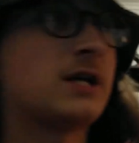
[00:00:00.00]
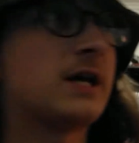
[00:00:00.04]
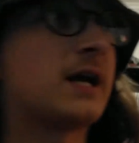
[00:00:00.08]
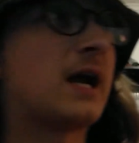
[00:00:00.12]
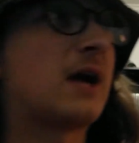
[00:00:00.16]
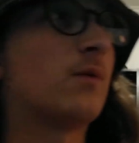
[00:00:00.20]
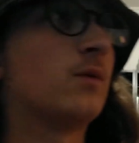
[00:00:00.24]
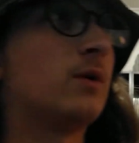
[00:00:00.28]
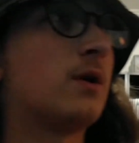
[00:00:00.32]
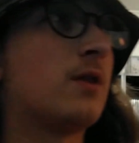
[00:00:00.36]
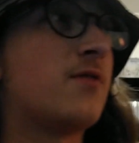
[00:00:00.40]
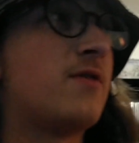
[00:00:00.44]
I
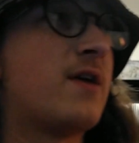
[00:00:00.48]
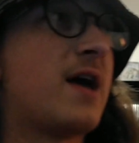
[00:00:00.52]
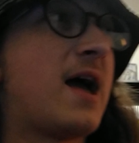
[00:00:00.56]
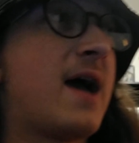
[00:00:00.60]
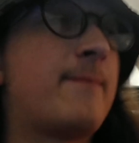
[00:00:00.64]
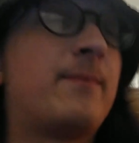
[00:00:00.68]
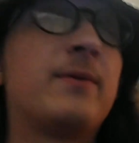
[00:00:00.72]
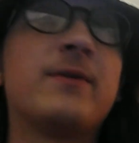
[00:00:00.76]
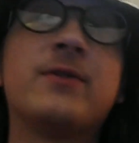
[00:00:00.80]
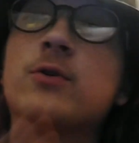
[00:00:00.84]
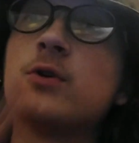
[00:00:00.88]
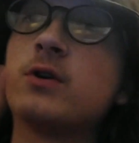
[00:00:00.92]
got rid of
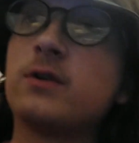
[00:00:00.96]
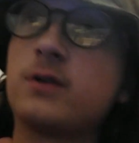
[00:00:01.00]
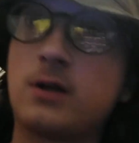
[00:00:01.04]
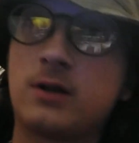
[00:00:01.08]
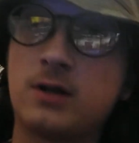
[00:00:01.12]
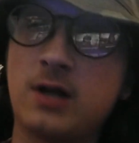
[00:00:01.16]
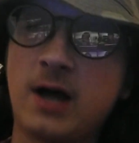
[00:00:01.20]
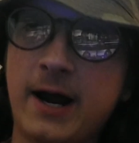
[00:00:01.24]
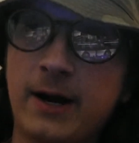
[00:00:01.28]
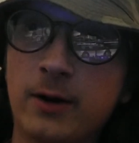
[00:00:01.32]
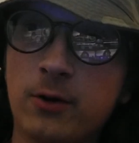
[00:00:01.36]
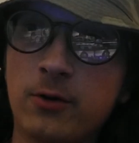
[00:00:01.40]
that, but there is a
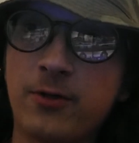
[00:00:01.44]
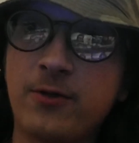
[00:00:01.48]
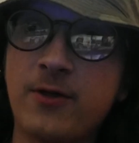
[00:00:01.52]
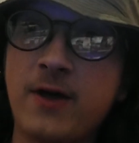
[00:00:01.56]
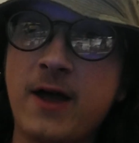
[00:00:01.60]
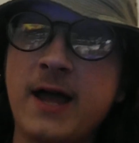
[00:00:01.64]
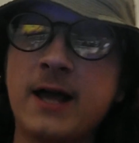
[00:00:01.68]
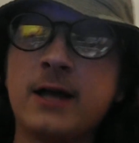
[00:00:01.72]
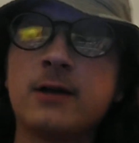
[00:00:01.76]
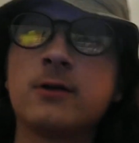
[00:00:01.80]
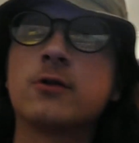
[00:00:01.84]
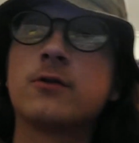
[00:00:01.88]
title
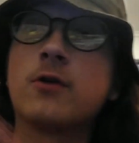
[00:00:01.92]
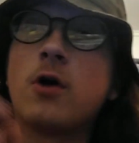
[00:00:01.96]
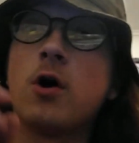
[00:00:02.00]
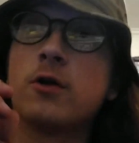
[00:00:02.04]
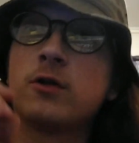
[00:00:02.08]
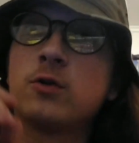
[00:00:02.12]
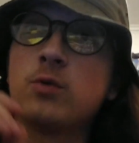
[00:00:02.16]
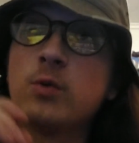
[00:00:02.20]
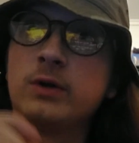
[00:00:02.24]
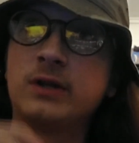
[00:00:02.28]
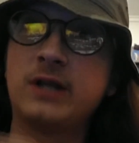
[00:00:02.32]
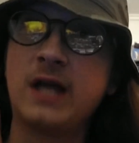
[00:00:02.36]
thing. There's
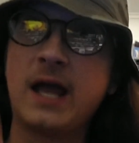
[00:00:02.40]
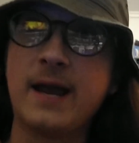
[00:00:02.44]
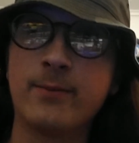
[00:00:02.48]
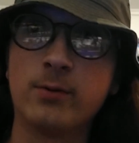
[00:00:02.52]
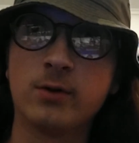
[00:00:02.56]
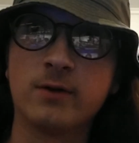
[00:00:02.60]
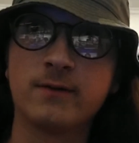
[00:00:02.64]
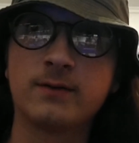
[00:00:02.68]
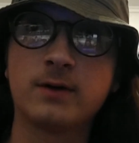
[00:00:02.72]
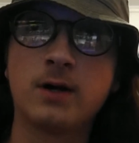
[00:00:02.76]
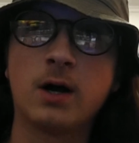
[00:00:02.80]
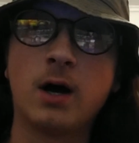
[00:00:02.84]
also a
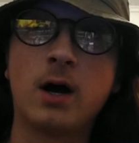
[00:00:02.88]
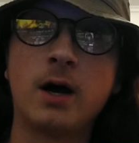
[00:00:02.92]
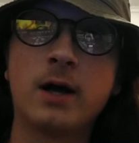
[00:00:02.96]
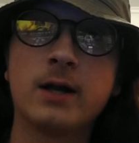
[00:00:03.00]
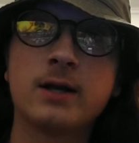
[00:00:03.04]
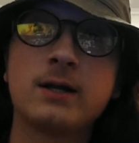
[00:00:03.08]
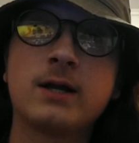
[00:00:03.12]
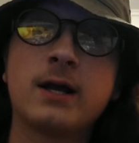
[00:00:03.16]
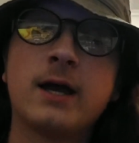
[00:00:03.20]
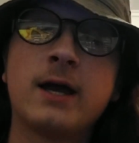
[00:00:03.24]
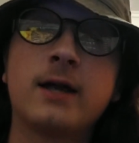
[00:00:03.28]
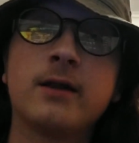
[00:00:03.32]
table of
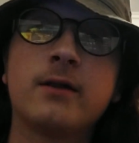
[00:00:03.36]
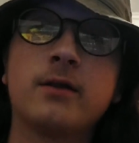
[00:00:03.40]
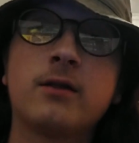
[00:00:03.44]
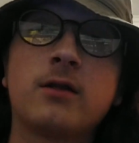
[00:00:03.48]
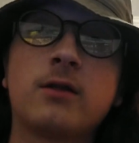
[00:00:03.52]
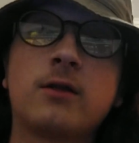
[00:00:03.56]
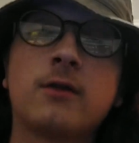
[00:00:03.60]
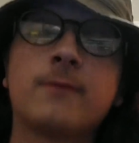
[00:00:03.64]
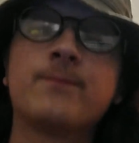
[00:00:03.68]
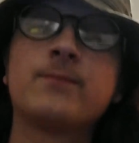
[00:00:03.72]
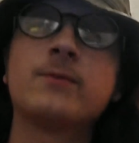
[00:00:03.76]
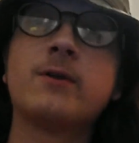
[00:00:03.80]

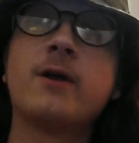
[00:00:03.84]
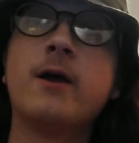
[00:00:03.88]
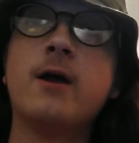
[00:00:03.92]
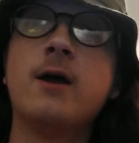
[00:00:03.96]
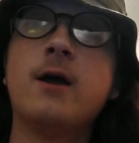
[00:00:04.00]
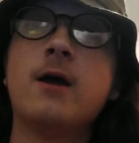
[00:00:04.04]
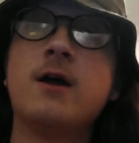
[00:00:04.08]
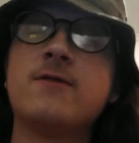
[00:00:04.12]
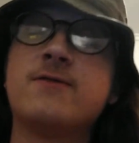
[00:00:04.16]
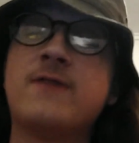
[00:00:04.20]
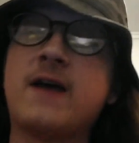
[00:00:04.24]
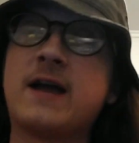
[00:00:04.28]
contents
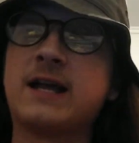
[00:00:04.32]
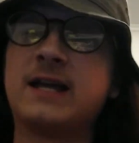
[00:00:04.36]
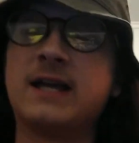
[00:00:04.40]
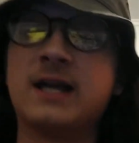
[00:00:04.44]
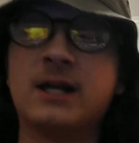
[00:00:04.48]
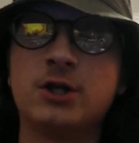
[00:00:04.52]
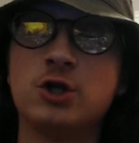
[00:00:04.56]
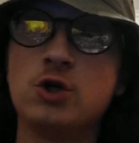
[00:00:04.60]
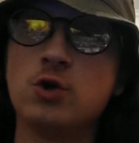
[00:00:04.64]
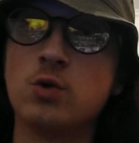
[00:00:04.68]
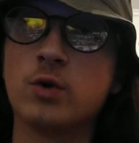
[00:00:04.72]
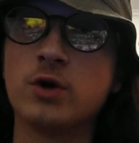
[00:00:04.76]
that
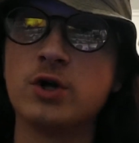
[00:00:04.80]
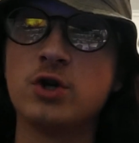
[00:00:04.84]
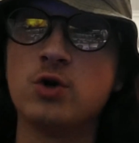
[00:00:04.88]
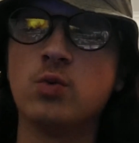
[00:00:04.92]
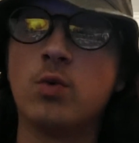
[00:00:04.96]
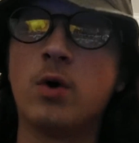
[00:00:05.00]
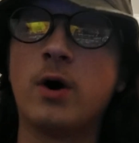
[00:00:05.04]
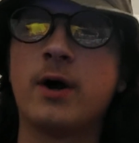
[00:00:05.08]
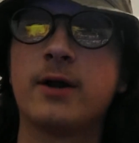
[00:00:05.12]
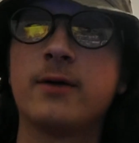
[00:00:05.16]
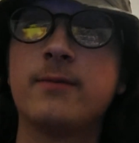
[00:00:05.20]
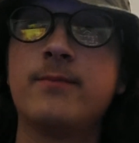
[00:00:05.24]
gets you where you
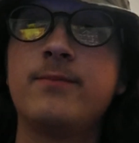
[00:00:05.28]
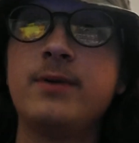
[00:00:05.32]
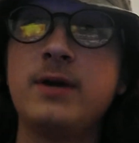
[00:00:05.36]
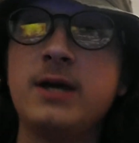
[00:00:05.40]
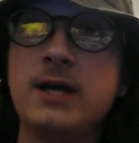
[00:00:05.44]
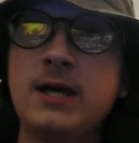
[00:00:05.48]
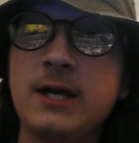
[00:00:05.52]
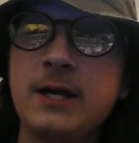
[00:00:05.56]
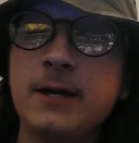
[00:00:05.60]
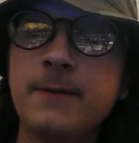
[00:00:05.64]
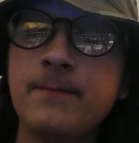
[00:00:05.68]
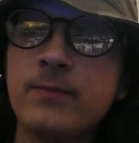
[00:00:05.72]
want to
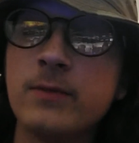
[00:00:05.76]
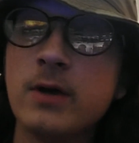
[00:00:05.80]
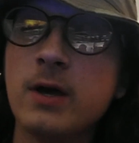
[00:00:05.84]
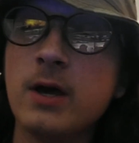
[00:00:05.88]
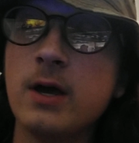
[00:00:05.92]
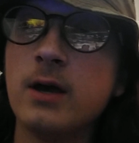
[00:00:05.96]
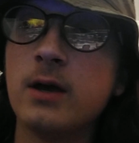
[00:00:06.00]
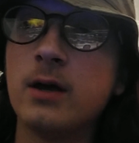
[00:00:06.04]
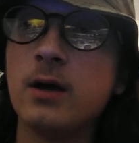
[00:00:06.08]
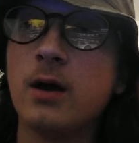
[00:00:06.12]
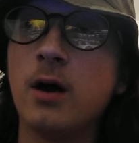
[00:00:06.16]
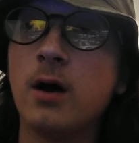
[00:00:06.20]
be,
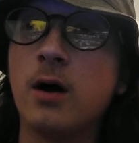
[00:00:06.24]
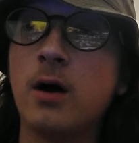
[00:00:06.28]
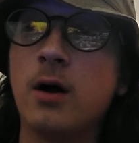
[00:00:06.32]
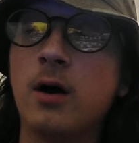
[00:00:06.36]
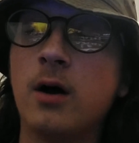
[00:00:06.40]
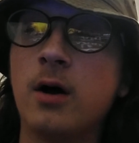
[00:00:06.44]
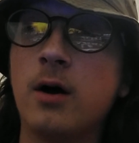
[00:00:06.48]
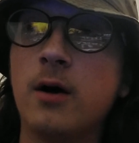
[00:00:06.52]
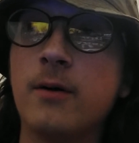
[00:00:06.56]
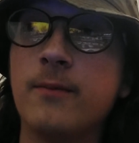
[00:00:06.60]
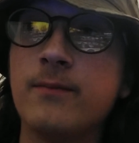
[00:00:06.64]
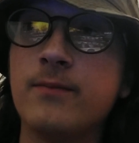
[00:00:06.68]

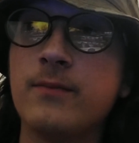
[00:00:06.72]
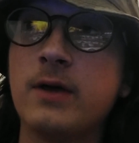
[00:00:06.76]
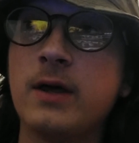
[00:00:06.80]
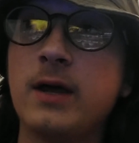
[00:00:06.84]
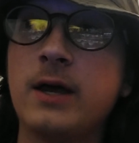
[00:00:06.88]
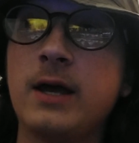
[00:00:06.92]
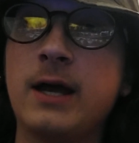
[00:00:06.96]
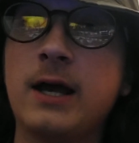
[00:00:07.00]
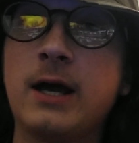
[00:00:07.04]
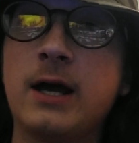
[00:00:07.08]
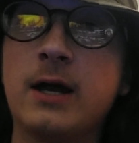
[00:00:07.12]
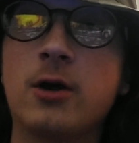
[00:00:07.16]

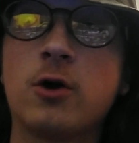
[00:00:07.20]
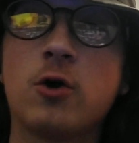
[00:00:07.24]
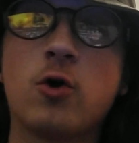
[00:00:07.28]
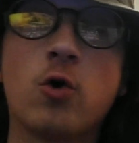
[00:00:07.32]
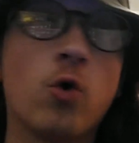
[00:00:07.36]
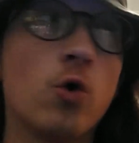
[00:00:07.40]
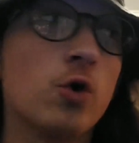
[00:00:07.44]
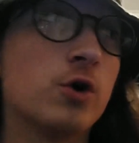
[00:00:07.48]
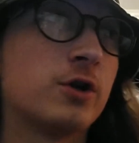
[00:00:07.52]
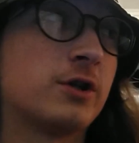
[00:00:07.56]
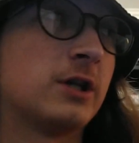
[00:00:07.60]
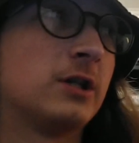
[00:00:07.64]
and of
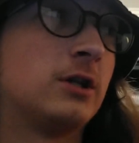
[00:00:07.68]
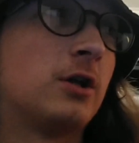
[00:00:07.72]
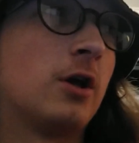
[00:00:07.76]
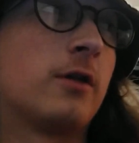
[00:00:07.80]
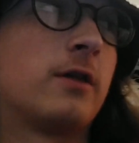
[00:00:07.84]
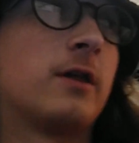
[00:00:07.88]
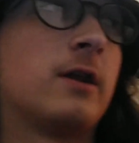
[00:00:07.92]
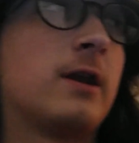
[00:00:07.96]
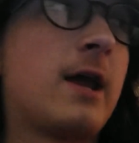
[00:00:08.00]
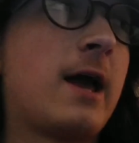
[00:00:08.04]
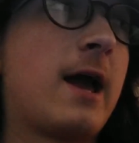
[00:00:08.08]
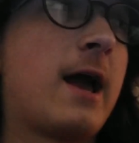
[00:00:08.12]
course it
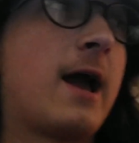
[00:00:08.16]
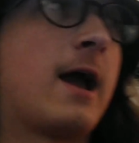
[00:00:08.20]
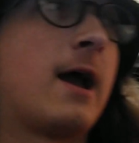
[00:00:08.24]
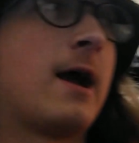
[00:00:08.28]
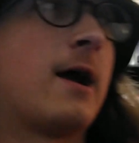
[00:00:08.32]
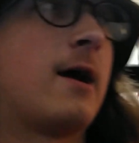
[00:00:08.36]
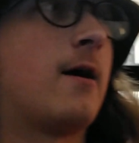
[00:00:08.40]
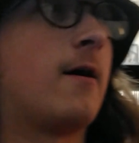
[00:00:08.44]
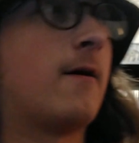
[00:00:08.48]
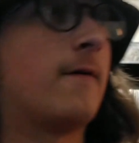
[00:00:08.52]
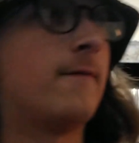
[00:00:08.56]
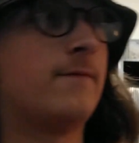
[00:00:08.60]
doesn't
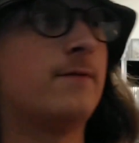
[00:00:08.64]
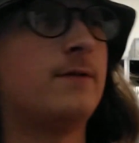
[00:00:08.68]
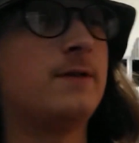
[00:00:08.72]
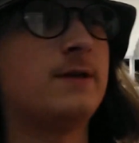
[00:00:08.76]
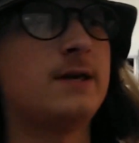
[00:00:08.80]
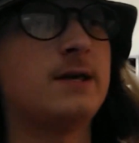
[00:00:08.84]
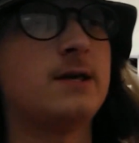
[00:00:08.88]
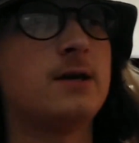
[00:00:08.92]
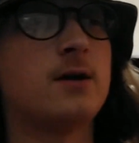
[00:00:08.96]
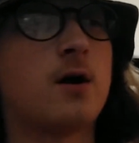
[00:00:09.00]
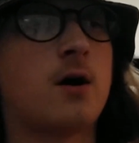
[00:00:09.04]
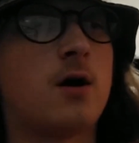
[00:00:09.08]
have
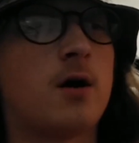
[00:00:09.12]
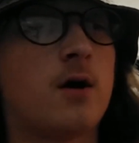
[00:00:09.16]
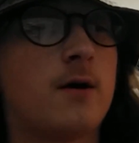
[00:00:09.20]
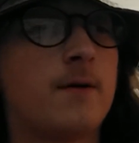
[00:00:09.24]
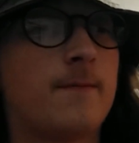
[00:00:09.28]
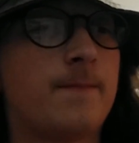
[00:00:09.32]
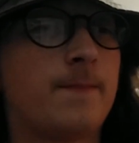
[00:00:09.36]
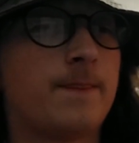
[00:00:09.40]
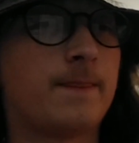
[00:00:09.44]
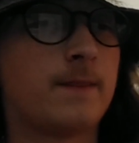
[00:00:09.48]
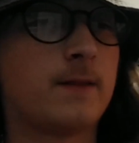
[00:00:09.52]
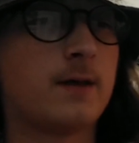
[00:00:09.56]
the